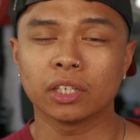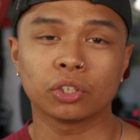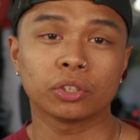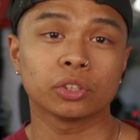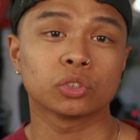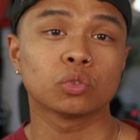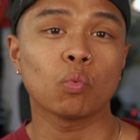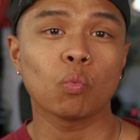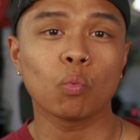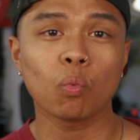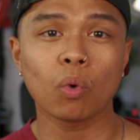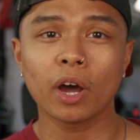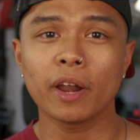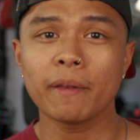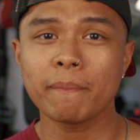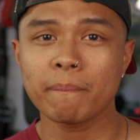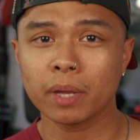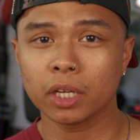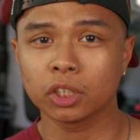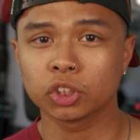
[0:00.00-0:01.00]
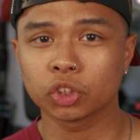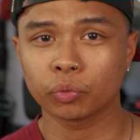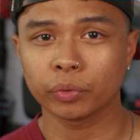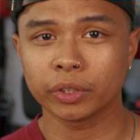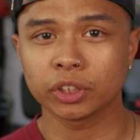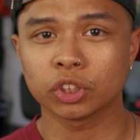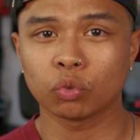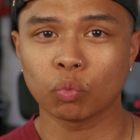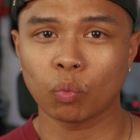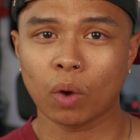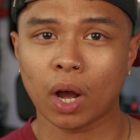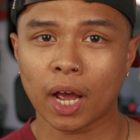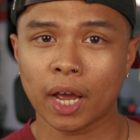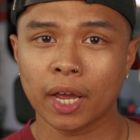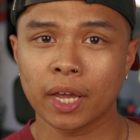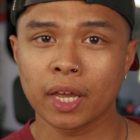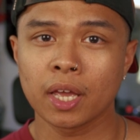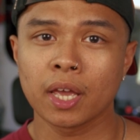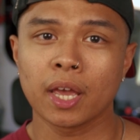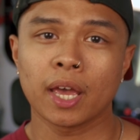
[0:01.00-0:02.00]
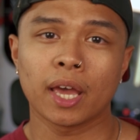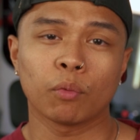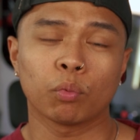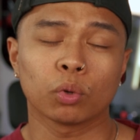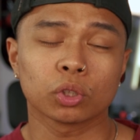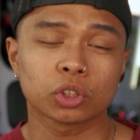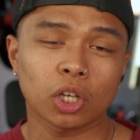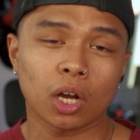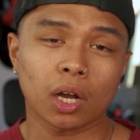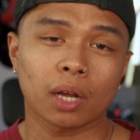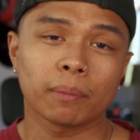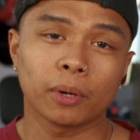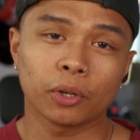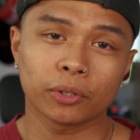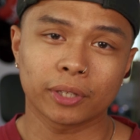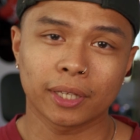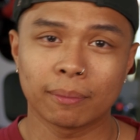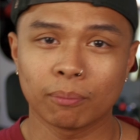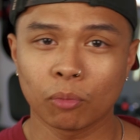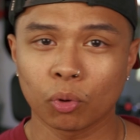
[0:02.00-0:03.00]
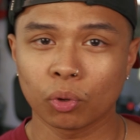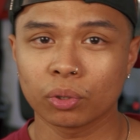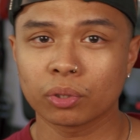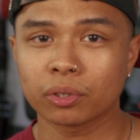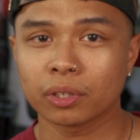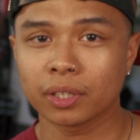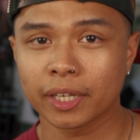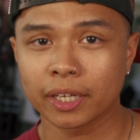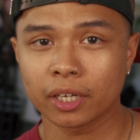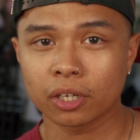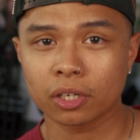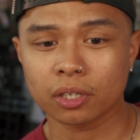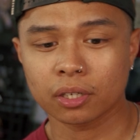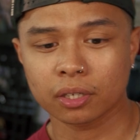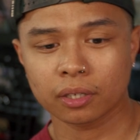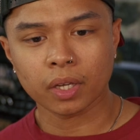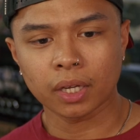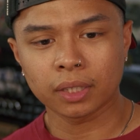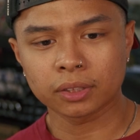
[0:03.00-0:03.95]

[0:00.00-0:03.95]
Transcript: there's one major reason why, and we'll talk about that more later.